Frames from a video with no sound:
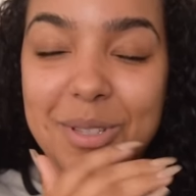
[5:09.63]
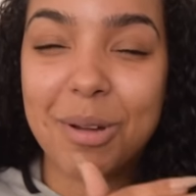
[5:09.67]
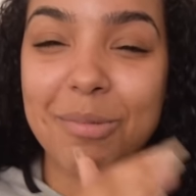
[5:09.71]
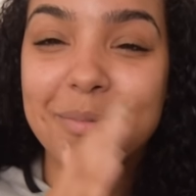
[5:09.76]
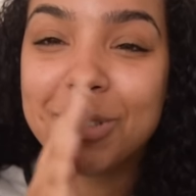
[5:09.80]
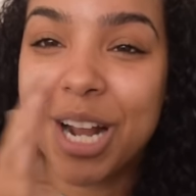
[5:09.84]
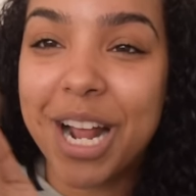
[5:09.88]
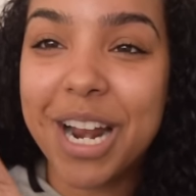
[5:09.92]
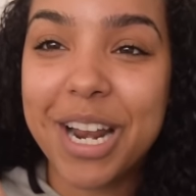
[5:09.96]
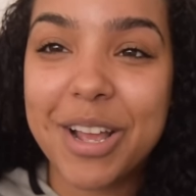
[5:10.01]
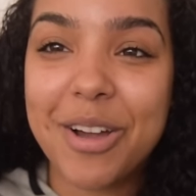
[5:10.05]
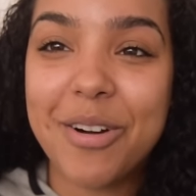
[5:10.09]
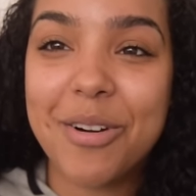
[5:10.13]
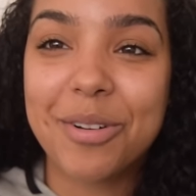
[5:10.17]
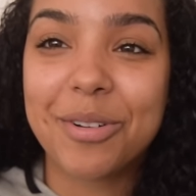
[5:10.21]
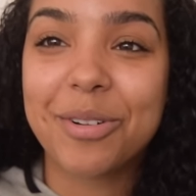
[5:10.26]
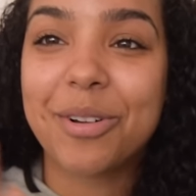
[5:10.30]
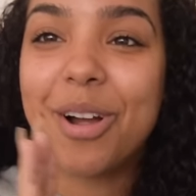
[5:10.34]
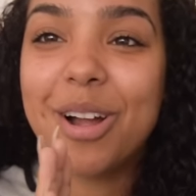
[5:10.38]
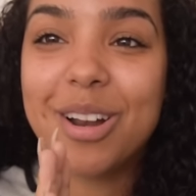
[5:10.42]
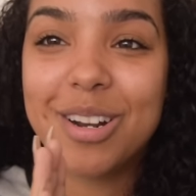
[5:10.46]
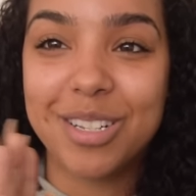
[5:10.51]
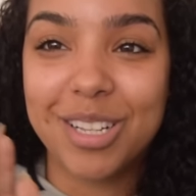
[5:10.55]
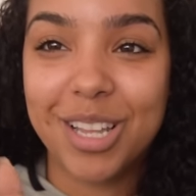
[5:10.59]
So I'm trying to go in
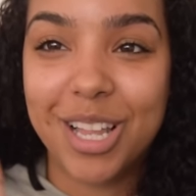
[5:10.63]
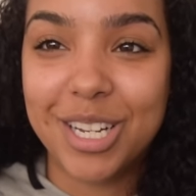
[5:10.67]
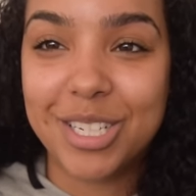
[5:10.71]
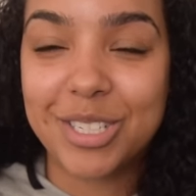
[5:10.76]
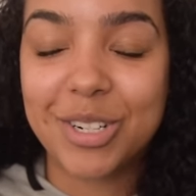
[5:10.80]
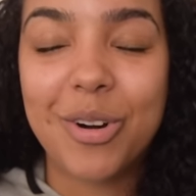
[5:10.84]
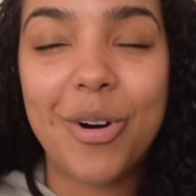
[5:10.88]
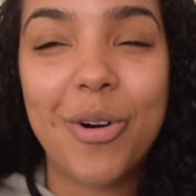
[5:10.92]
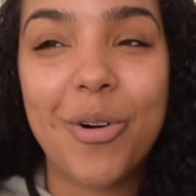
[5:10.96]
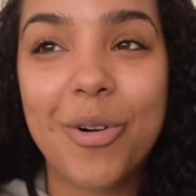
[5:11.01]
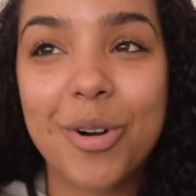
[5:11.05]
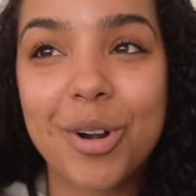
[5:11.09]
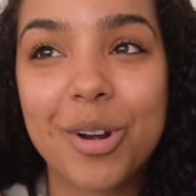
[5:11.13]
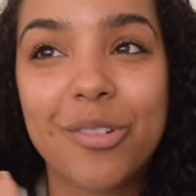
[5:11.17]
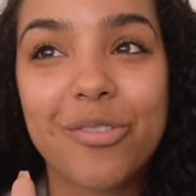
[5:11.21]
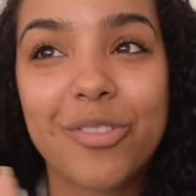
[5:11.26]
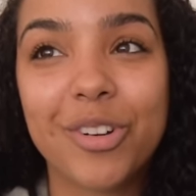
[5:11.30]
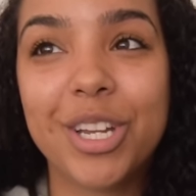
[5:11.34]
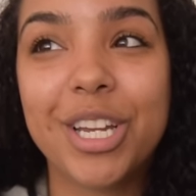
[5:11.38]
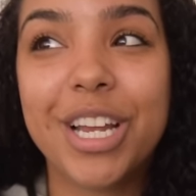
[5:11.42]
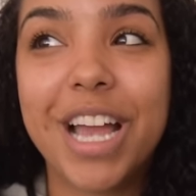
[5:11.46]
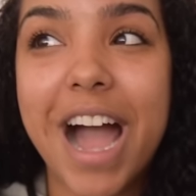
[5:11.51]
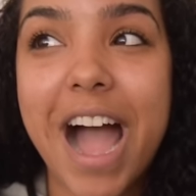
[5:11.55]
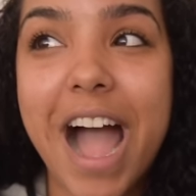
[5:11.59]
chronological order
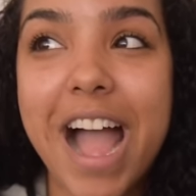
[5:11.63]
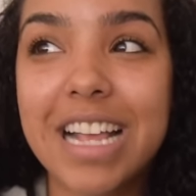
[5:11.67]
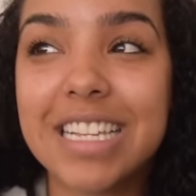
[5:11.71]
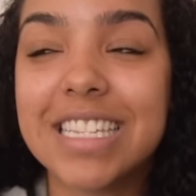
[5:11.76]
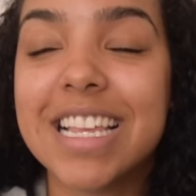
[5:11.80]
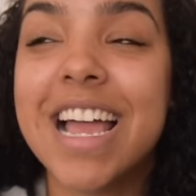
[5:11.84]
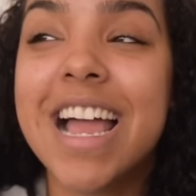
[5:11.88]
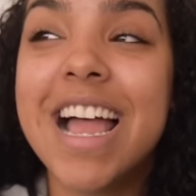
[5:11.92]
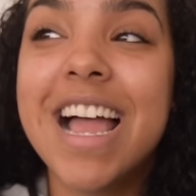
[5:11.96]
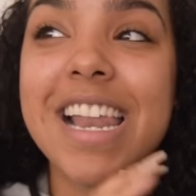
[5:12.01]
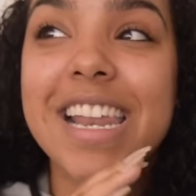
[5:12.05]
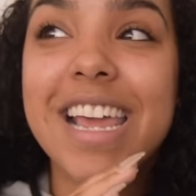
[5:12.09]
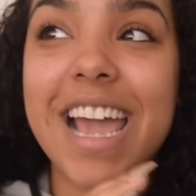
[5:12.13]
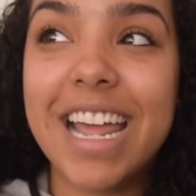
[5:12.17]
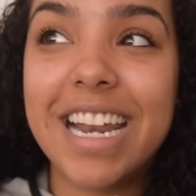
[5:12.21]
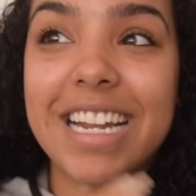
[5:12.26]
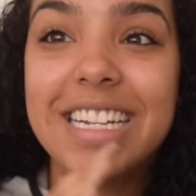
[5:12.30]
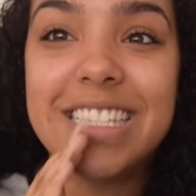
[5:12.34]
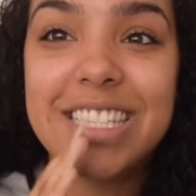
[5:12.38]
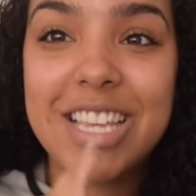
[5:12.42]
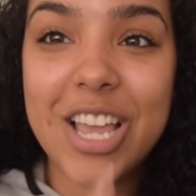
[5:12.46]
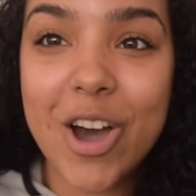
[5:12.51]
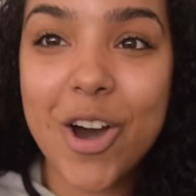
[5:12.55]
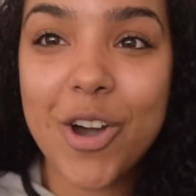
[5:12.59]
for you guys,
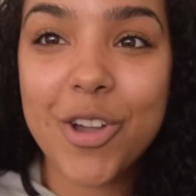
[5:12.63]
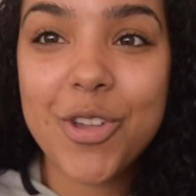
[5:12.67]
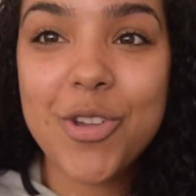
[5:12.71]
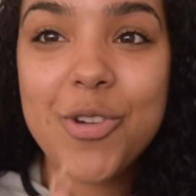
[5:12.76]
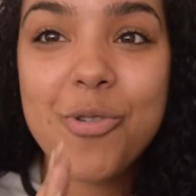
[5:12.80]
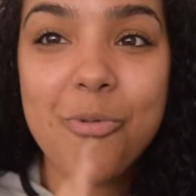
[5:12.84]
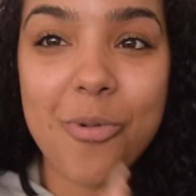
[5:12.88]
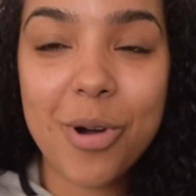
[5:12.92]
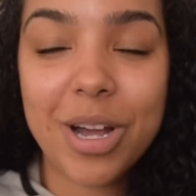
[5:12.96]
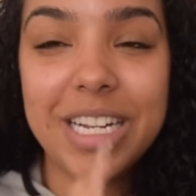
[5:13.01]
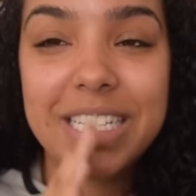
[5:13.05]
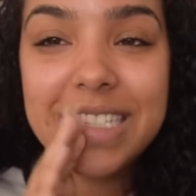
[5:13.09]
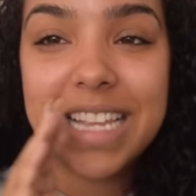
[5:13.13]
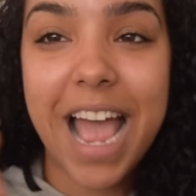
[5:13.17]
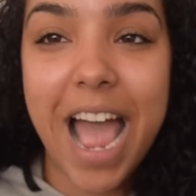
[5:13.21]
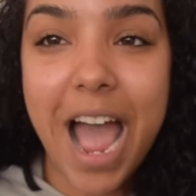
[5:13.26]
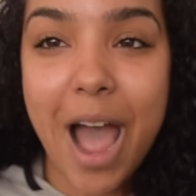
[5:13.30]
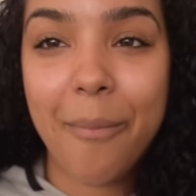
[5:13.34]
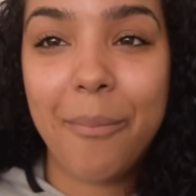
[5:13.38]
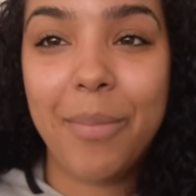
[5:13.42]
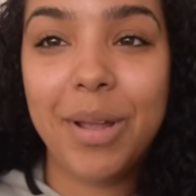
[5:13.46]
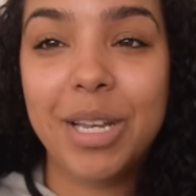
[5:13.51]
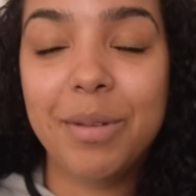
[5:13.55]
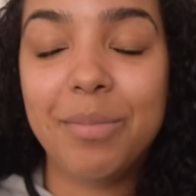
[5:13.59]
kind of tell you what has
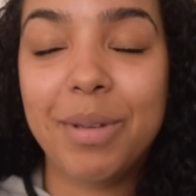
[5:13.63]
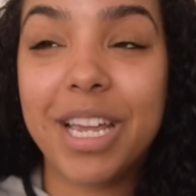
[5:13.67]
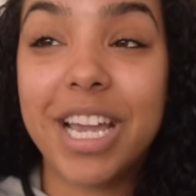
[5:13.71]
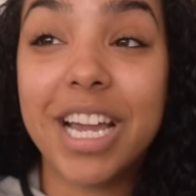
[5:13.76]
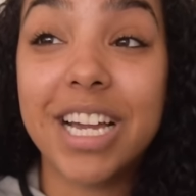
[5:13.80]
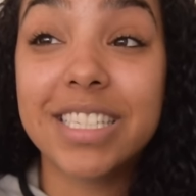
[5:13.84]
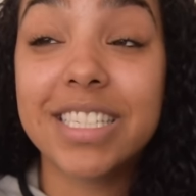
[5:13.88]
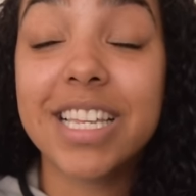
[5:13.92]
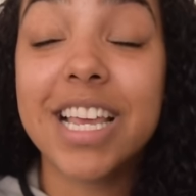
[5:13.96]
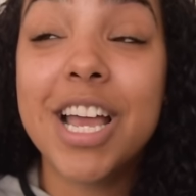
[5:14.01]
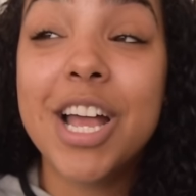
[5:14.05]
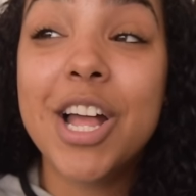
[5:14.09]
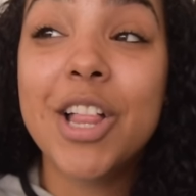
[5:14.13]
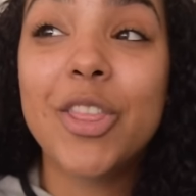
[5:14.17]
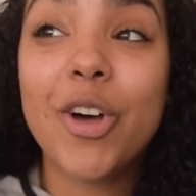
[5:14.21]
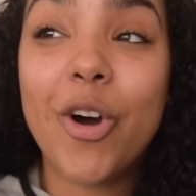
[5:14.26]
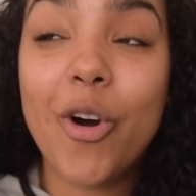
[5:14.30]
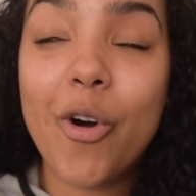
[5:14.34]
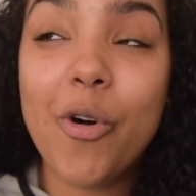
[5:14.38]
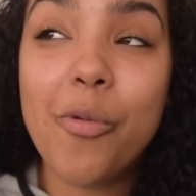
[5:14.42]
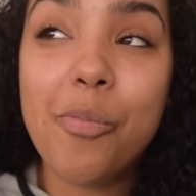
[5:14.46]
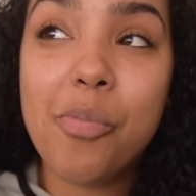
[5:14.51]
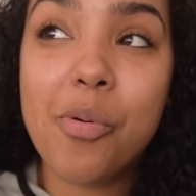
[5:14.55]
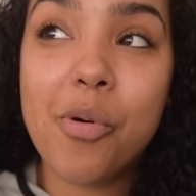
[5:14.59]
happened because the
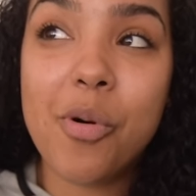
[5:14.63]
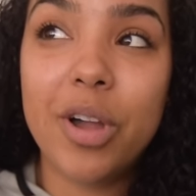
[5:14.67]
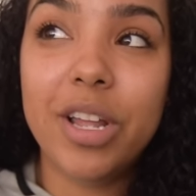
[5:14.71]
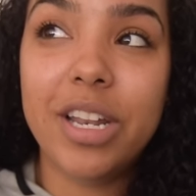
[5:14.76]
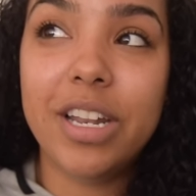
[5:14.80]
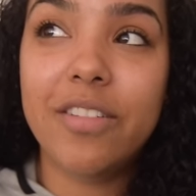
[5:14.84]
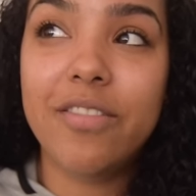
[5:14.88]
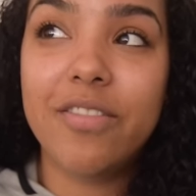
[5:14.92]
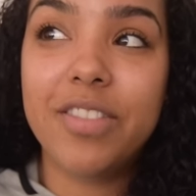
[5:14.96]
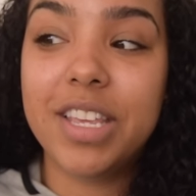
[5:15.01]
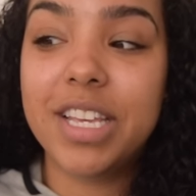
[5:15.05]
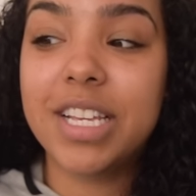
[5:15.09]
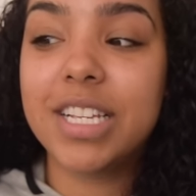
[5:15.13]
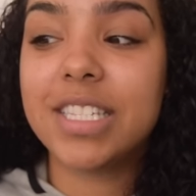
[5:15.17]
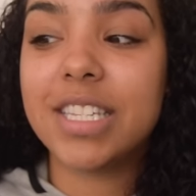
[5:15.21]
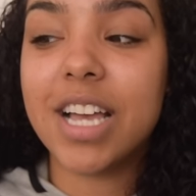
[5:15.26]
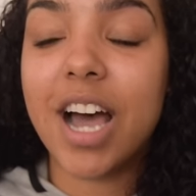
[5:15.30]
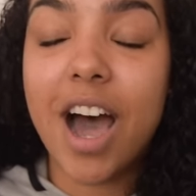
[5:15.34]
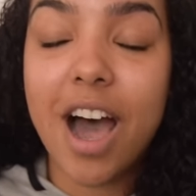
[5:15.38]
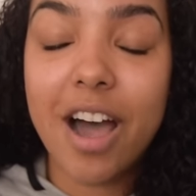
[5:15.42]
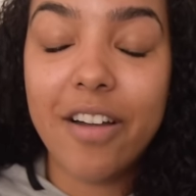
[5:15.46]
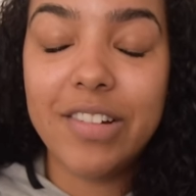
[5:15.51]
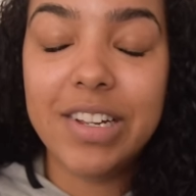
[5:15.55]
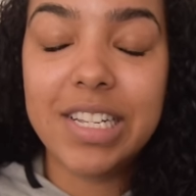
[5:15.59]
whole point of this
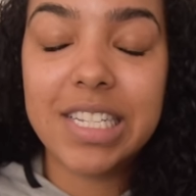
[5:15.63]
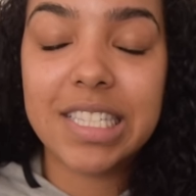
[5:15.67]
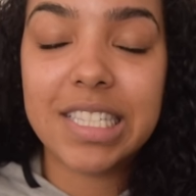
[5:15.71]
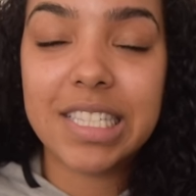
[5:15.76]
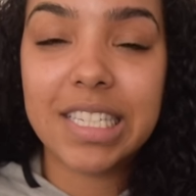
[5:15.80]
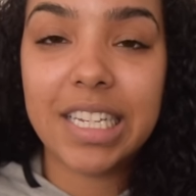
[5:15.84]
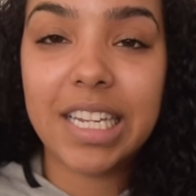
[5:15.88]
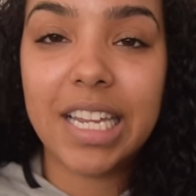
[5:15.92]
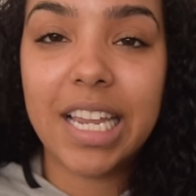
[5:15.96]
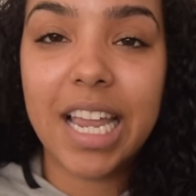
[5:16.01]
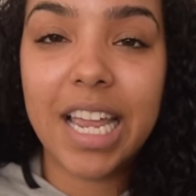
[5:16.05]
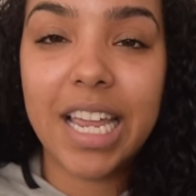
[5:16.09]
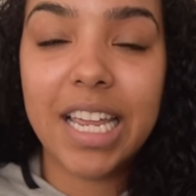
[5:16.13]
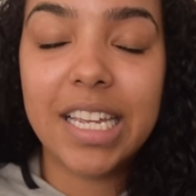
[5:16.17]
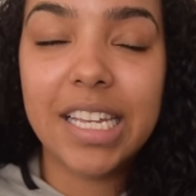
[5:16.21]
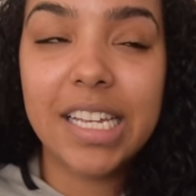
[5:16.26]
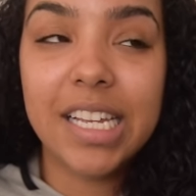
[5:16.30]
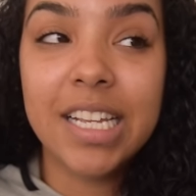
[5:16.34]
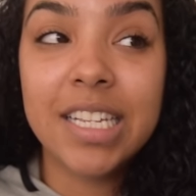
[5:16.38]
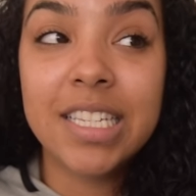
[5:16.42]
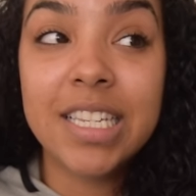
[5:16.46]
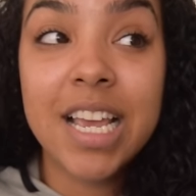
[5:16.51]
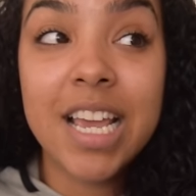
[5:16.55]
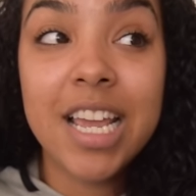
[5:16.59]
obviously
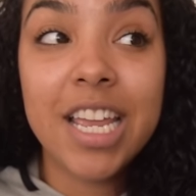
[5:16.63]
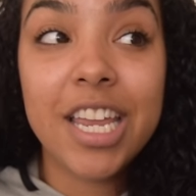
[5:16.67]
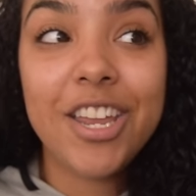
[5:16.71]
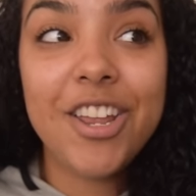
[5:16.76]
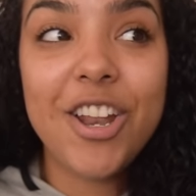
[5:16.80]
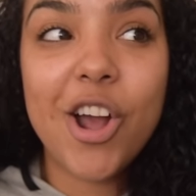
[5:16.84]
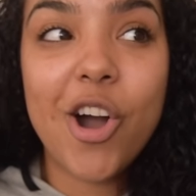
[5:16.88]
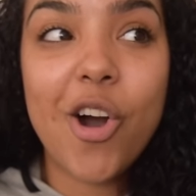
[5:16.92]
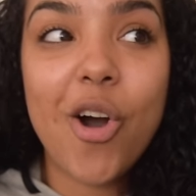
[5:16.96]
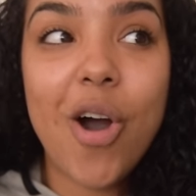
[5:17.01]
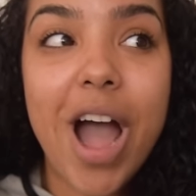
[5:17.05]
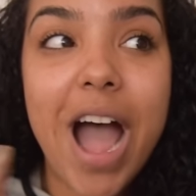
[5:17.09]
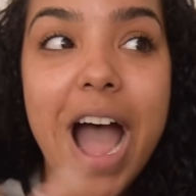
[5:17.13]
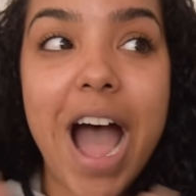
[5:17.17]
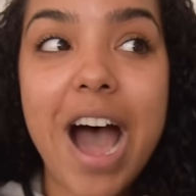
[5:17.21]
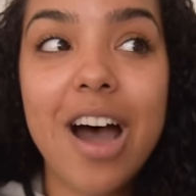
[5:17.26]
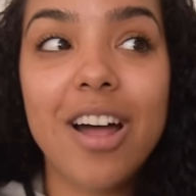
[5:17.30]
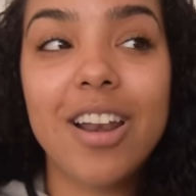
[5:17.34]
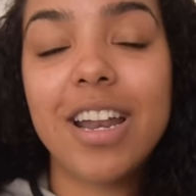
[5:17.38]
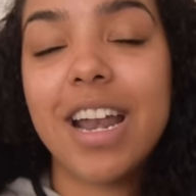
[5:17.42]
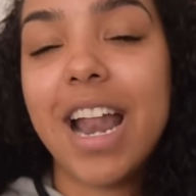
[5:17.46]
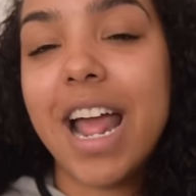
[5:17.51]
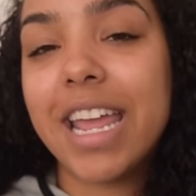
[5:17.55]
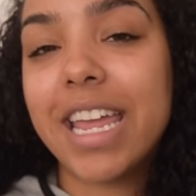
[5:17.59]
is, you know,
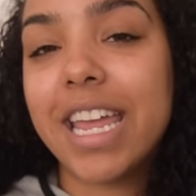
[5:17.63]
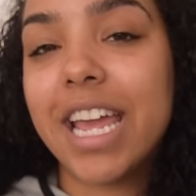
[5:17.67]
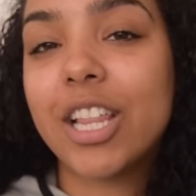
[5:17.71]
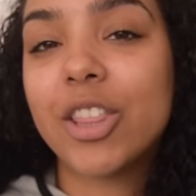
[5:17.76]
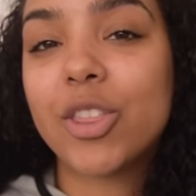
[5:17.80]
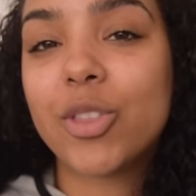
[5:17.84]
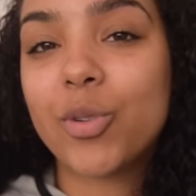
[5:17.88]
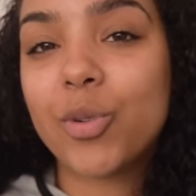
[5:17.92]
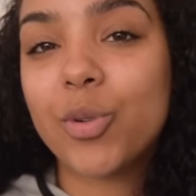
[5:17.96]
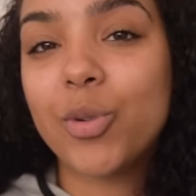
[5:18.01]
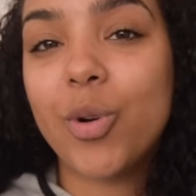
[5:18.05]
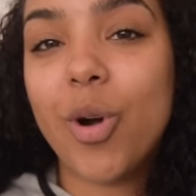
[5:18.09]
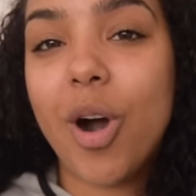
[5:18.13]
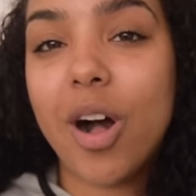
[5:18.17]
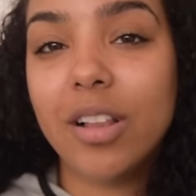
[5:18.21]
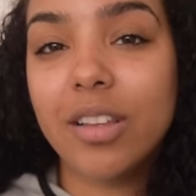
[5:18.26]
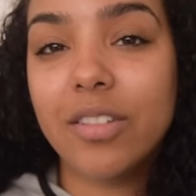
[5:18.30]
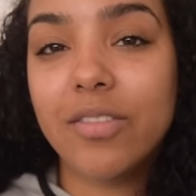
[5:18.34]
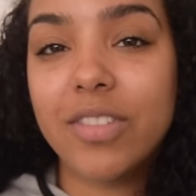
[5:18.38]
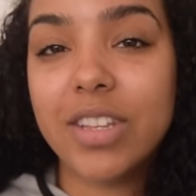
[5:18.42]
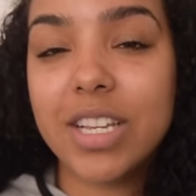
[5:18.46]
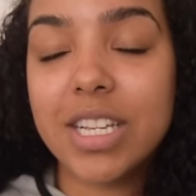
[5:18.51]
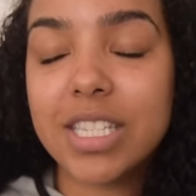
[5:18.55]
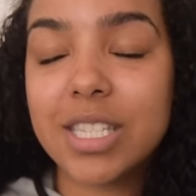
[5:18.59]
how did I get through all
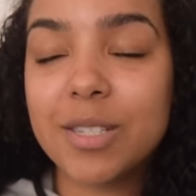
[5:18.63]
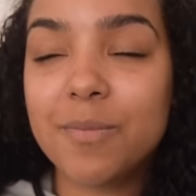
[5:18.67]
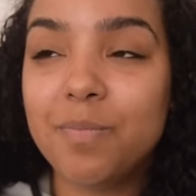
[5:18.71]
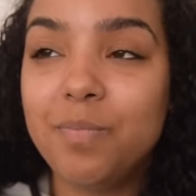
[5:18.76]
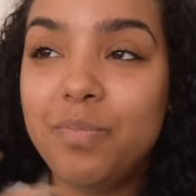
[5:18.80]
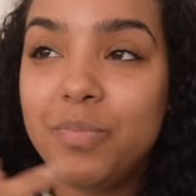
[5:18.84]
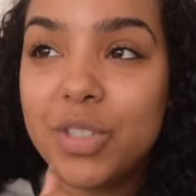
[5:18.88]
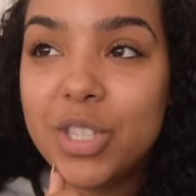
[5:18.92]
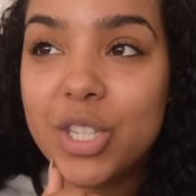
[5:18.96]
of this?